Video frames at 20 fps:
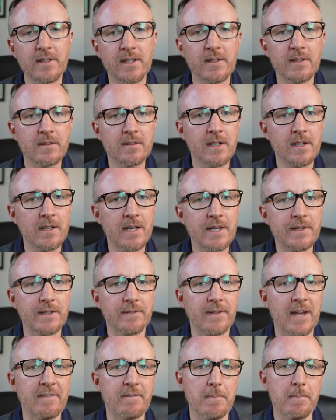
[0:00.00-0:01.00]
and Sundays
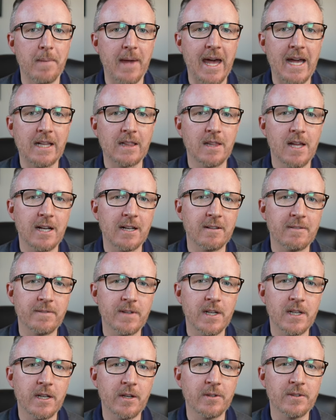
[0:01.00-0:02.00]
if I have a backlog of
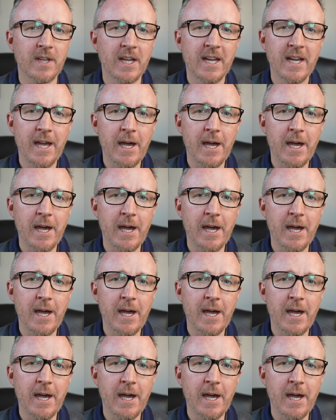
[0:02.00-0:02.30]
videos.